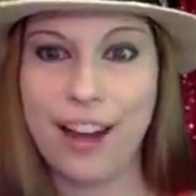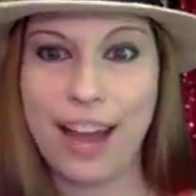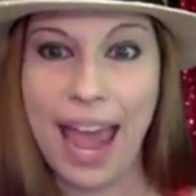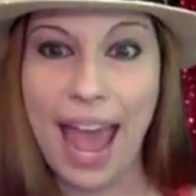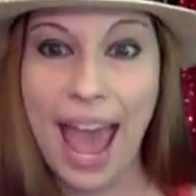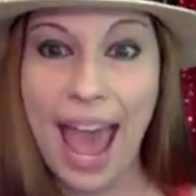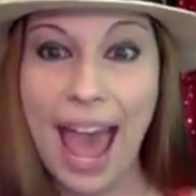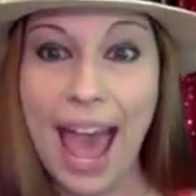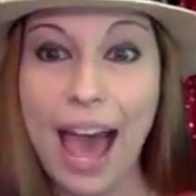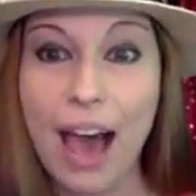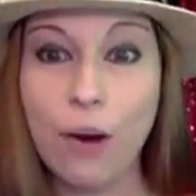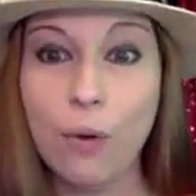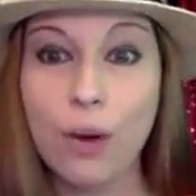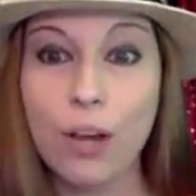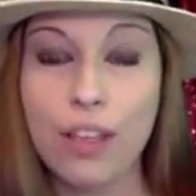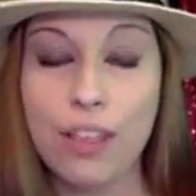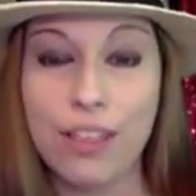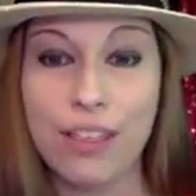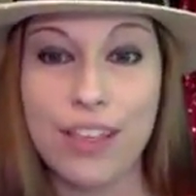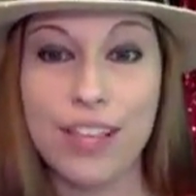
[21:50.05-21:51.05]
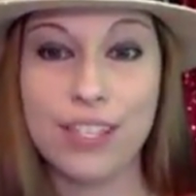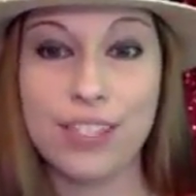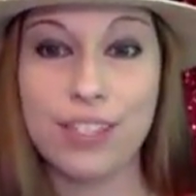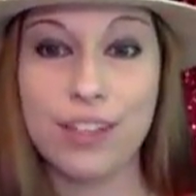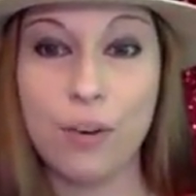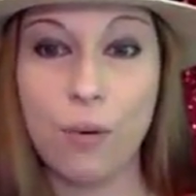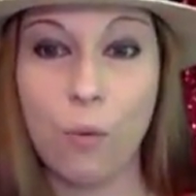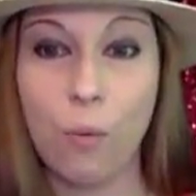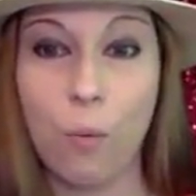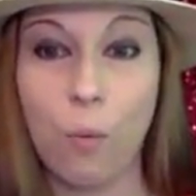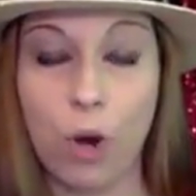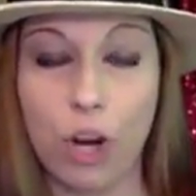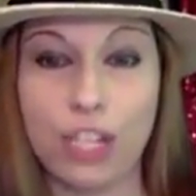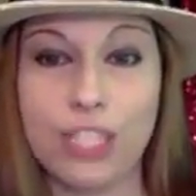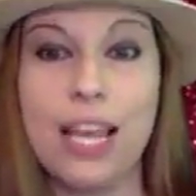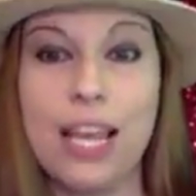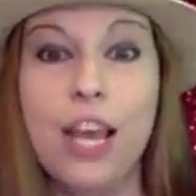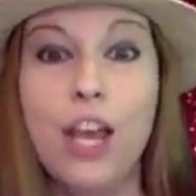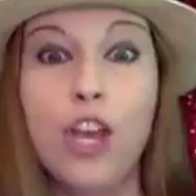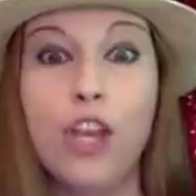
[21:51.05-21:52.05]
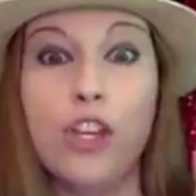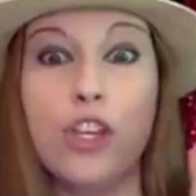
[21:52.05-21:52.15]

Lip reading: on how this works.